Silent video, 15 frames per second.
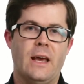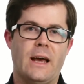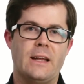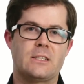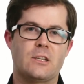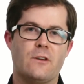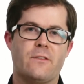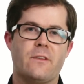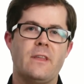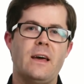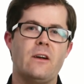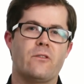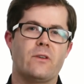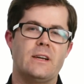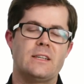And so for
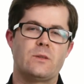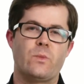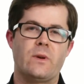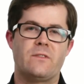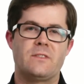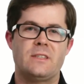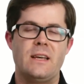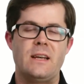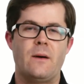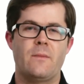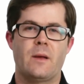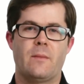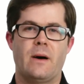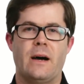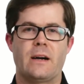that reason, we've set up
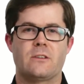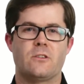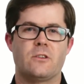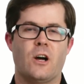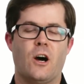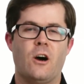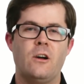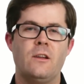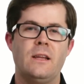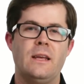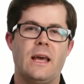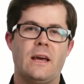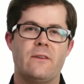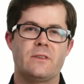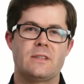the Mach II to
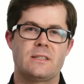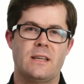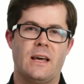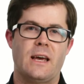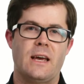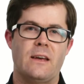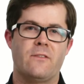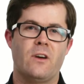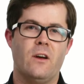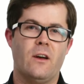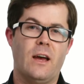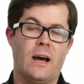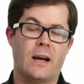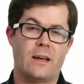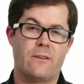only ever save
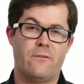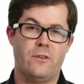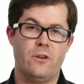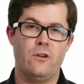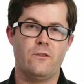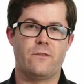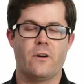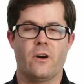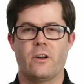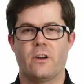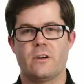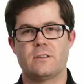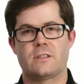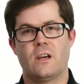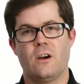a few
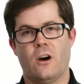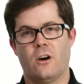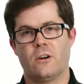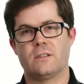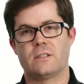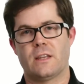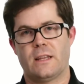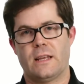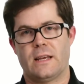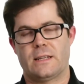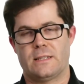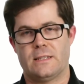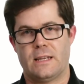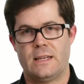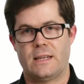photos onto the
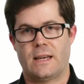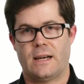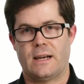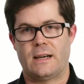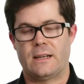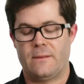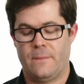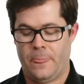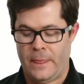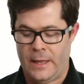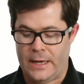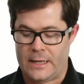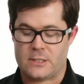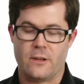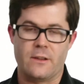SD card.
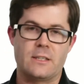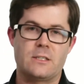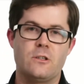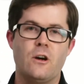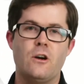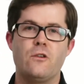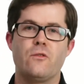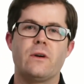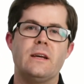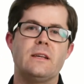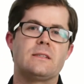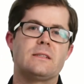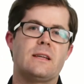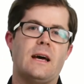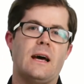And so there's no
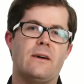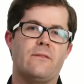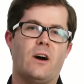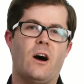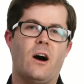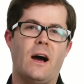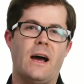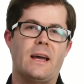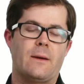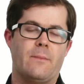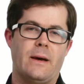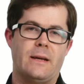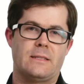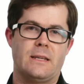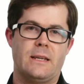reason to have a higher
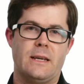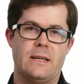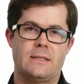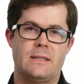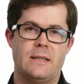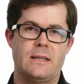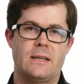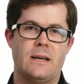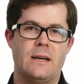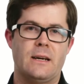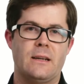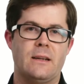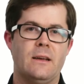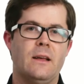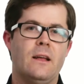capacity SD
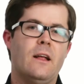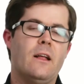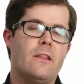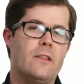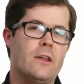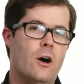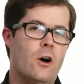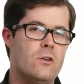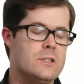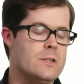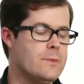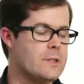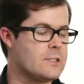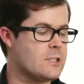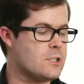card. The
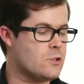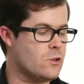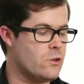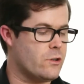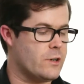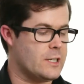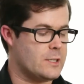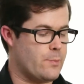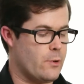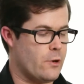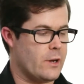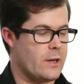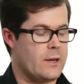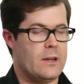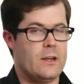ultimate storage
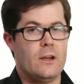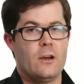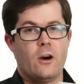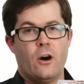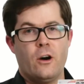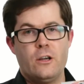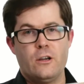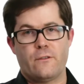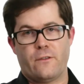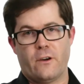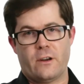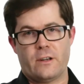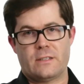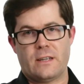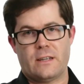point on your
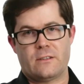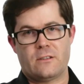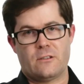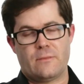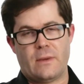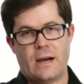PhotoSentinel